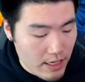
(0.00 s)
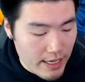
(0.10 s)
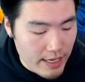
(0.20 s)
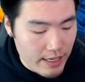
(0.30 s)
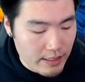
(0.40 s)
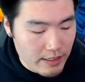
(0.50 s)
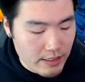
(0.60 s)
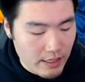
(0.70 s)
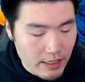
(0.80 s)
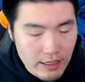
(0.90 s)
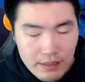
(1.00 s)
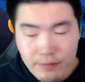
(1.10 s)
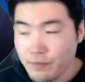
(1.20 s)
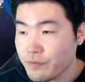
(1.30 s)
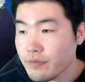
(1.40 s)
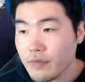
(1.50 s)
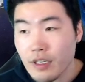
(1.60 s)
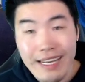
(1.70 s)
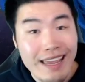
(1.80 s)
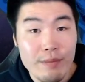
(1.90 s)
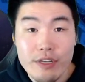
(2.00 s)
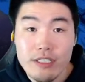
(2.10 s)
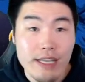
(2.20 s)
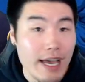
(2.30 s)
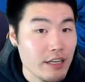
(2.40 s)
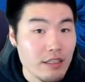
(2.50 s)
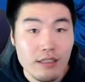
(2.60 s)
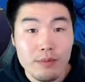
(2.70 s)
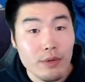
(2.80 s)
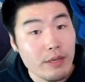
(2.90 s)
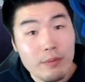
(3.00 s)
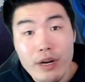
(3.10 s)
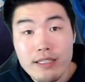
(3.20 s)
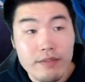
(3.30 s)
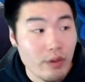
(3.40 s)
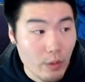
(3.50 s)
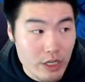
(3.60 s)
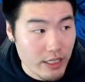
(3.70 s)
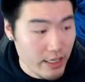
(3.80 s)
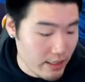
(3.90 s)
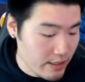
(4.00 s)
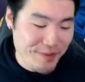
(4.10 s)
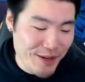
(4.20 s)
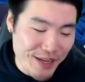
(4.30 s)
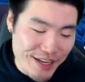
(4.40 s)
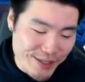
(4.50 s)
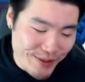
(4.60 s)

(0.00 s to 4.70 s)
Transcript: and uh, her damage is actually pretty impressive for what she is. Okay, so